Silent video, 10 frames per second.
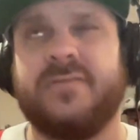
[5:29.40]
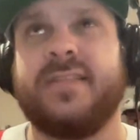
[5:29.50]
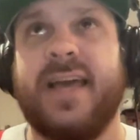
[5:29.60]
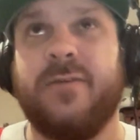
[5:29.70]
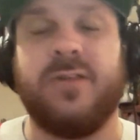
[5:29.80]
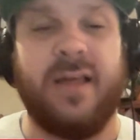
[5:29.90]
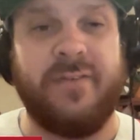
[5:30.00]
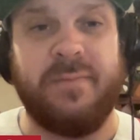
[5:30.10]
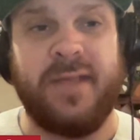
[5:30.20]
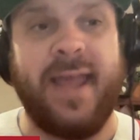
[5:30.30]
10 or
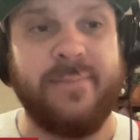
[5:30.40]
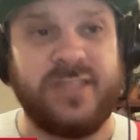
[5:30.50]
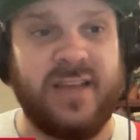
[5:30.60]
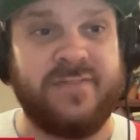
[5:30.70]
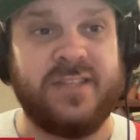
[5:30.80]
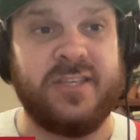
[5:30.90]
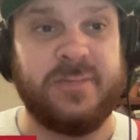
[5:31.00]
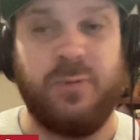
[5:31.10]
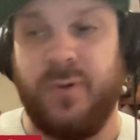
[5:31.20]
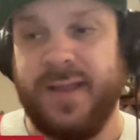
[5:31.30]
11 games left at
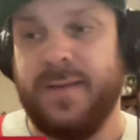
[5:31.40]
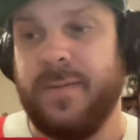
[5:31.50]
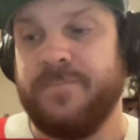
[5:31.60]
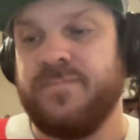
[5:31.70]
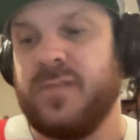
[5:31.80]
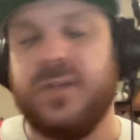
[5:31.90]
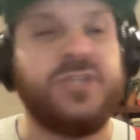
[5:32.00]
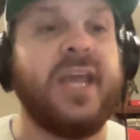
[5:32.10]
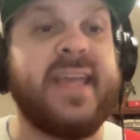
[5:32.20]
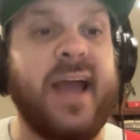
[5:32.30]
this point.
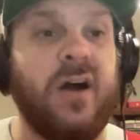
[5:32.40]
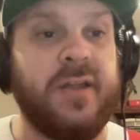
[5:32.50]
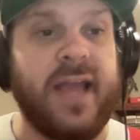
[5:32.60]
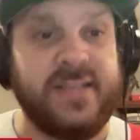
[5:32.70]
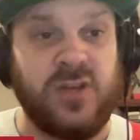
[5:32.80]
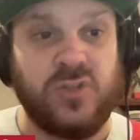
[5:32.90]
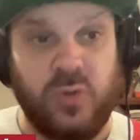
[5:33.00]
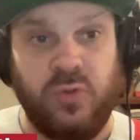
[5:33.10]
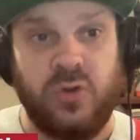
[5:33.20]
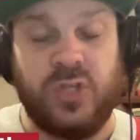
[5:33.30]
Jake Allen has
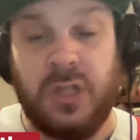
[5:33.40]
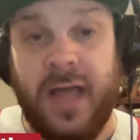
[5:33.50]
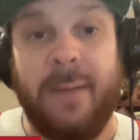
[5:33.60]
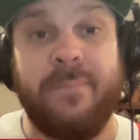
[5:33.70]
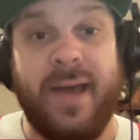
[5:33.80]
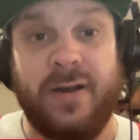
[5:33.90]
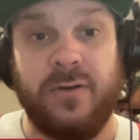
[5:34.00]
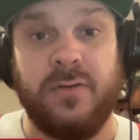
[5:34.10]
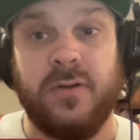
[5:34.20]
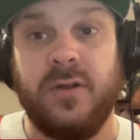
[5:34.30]
also looked a lot better.
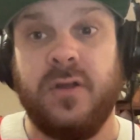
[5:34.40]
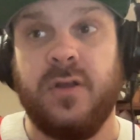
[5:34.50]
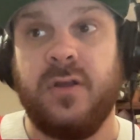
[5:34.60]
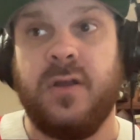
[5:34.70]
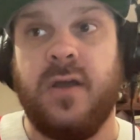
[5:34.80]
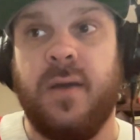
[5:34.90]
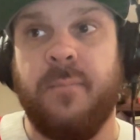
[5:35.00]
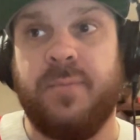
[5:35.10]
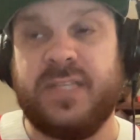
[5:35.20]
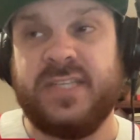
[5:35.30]

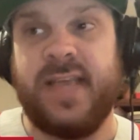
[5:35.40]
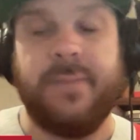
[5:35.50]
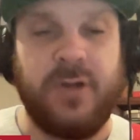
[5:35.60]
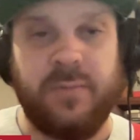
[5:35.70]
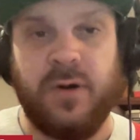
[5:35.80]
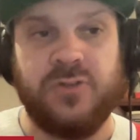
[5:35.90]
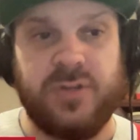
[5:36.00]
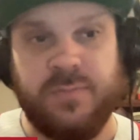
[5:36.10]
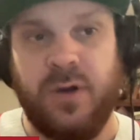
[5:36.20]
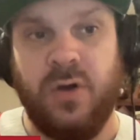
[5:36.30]
But Samuel
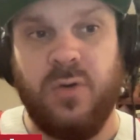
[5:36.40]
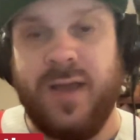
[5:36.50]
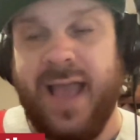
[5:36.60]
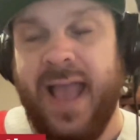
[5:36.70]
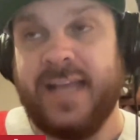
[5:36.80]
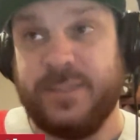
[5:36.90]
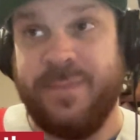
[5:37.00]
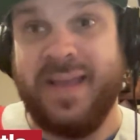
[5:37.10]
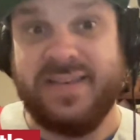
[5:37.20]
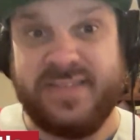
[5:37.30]
Montembeault has
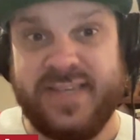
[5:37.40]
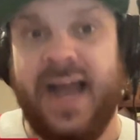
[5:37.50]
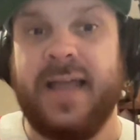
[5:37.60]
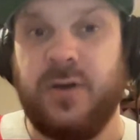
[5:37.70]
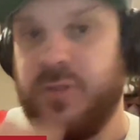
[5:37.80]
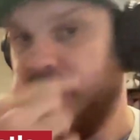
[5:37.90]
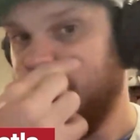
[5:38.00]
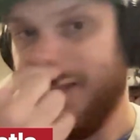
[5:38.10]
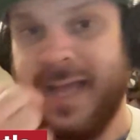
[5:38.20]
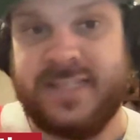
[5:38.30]
been dialed in
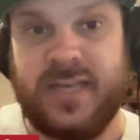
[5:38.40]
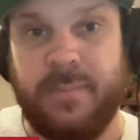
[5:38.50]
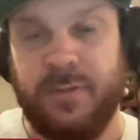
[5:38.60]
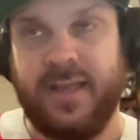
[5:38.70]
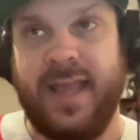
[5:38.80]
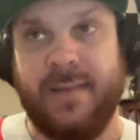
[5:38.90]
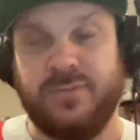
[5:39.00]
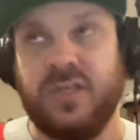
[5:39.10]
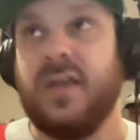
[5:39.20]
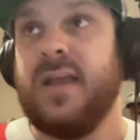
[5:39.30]
the last couple of
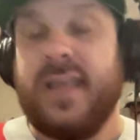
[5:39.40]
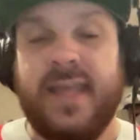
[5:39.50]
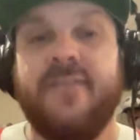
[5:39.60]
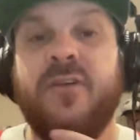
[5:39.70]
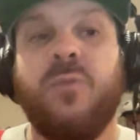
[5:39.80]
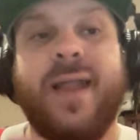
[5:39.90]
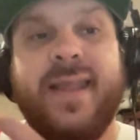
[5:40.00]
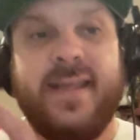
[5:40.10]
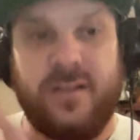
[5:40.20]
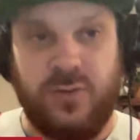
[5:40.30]
games. Even when
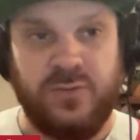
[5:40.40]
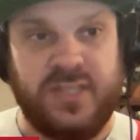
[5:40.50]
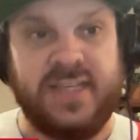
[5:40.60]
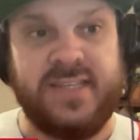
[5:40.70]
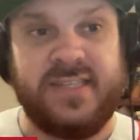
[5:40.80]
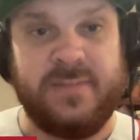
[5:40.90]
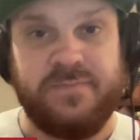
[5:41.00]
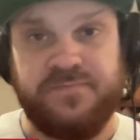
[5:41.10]
he loses,